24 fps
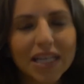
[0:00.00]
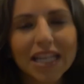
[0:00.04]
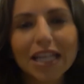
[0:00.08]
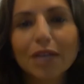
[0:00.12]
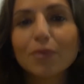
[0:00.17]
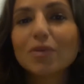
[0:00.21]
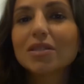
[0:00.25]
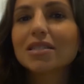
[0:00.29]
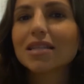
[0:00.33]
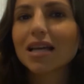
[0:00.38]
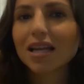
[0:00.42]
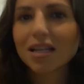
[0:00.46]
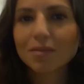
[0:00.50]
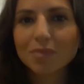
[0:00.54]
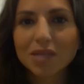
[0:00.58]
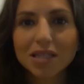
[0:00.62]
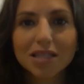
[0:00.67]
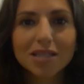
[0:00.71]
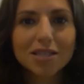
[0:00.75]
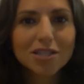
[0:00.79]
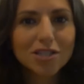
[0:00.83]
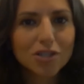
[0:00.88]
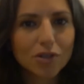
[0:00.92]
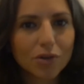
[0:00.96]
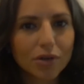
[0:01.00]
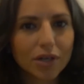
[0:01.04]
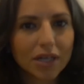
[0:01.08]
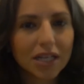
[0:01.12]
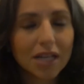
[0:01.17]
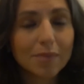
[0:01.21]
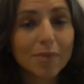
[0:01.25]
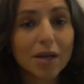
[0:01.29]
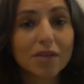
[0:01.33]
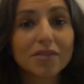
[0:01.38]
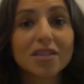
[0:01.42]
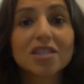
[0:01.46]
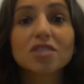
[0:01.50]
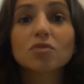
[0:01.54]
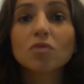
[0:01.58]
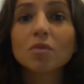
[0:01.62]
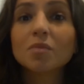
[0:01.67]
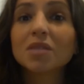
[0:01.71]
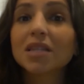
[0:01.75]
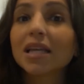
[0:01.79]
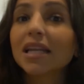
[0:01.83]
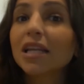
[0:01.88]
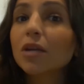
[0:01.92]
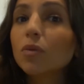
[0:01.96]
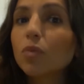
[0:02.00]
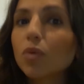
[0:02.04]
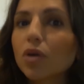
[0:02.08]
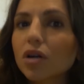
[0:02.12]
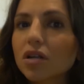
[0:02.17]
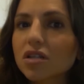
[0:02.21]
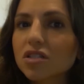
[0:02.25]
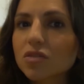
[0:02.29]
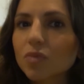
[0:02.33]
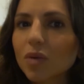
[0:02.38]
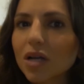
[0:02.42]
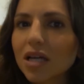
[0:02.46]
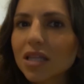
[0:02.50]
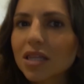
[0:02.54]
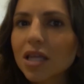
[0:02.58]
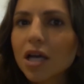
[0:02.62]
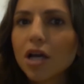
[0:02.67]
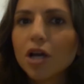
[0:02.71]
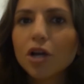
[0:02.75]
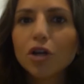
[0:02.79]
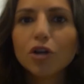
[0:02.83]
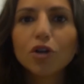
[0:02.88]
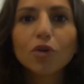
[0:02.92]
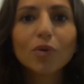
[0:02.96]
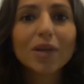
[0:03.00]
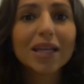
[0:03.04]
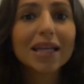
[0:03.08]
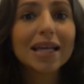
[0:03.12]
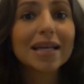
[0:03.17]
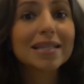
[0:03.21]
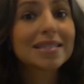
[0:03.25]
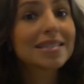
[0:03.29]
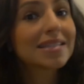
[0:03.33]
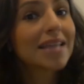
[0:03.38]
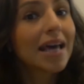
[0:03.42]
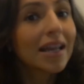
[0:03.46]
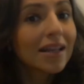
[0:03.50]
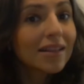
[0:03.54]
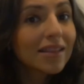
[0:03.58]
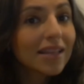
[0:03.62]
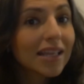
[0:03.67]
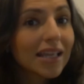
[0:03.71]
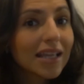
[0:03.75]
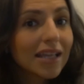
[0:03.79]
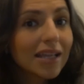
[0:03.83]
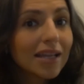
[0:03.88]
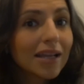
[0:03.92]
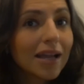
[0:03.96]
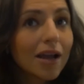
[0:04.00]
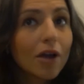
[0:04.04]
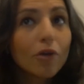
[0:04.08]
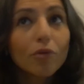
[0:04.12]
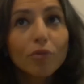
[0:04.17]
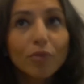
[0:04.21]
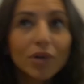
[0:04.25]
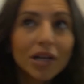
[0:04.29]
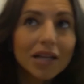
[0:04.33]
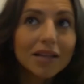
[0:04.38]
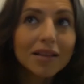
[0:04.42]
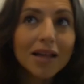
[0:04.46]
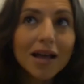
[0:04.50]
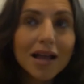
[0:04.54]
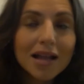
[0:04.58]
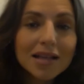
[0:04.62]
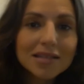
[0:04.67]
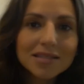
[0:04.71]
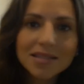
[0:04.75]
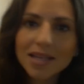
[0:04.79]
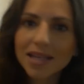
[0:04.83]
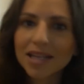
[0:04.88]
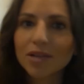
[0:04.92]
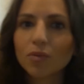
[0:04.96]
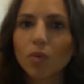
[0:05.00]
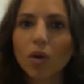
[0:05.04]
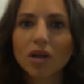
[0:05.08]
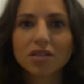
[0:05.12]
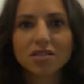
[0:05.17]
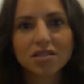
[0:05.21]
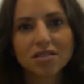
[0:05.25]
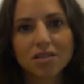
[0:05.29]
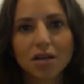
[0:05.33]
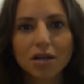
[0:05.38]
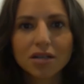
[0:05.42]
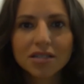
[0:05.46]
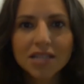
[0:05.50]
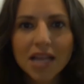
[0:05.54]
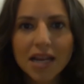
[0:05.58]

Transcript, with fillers: and he was telling me this story about this woman that he works with who he has suddenly realized that he wants to start